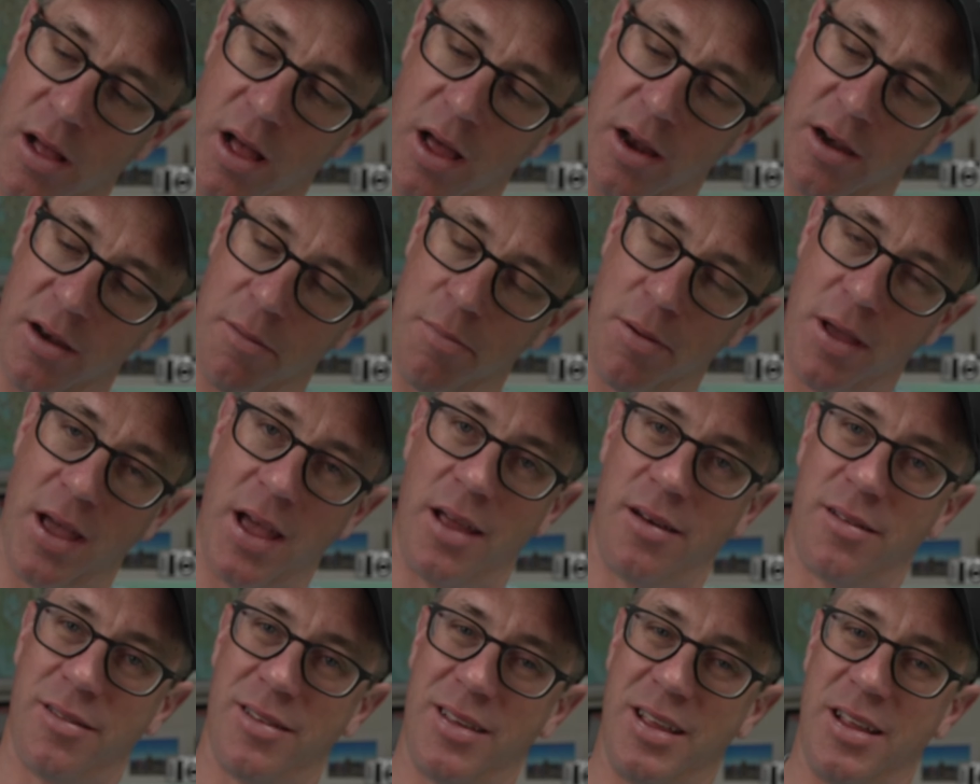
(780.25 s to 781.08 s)

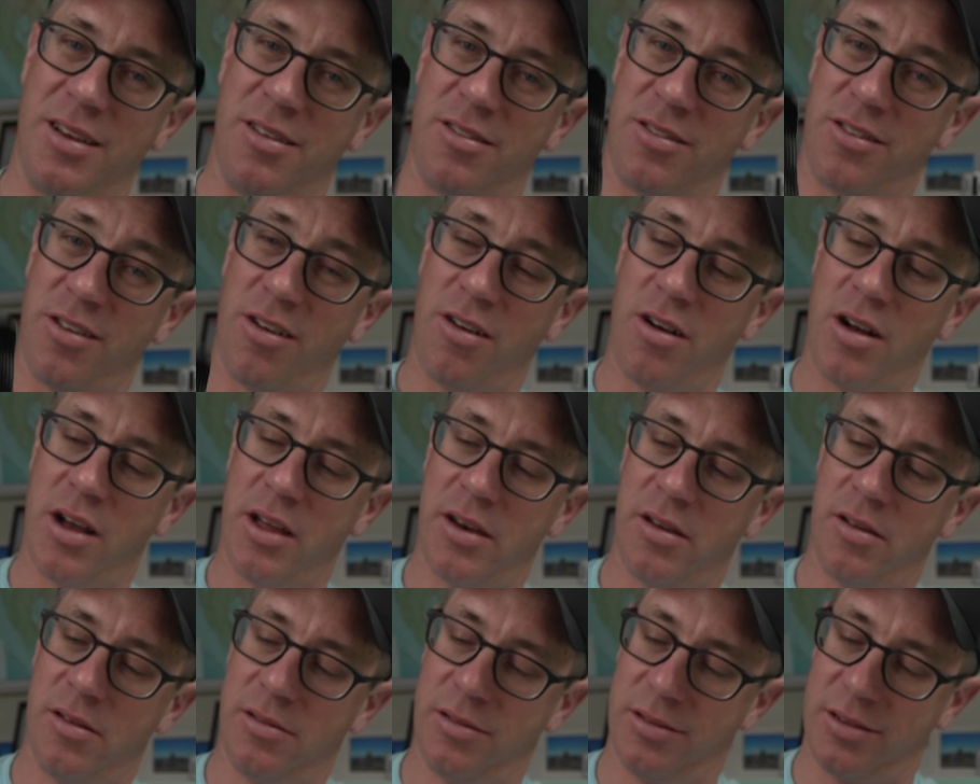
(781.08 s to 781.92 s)
underpant
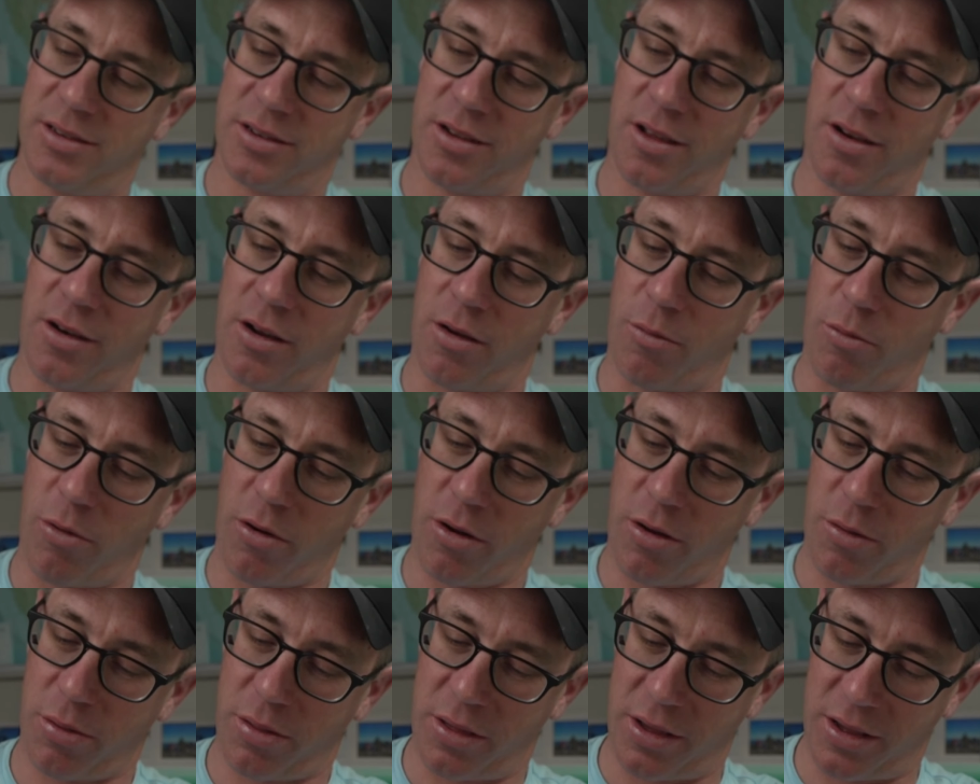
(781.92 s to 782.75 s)
inside. I don't know what
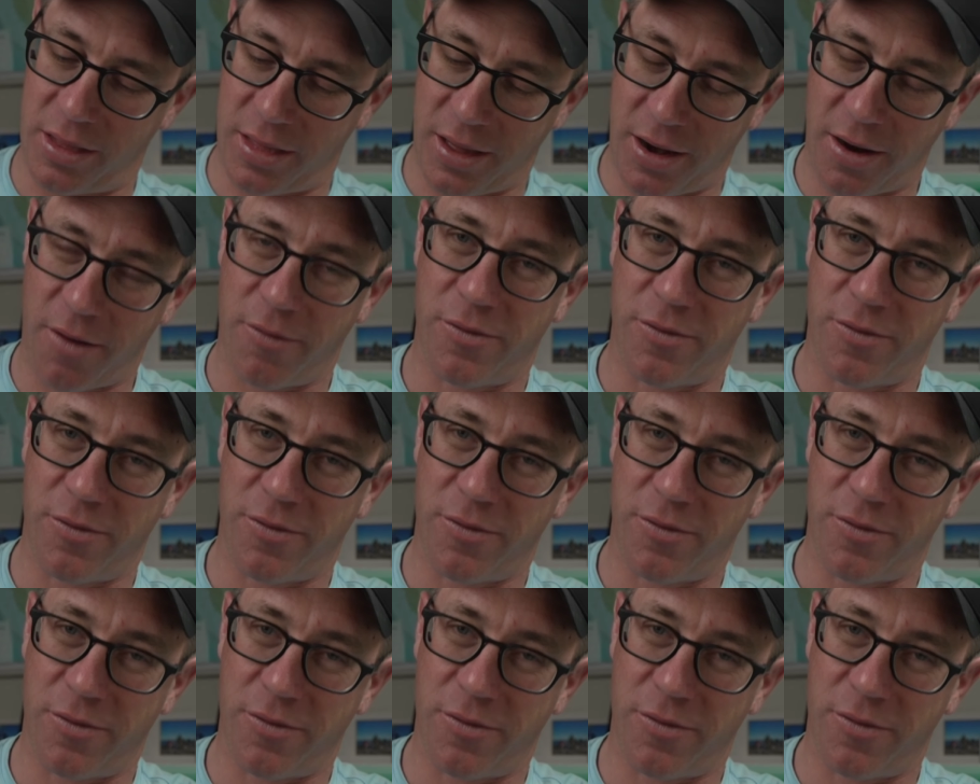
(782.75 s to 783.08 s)
I'll think of that.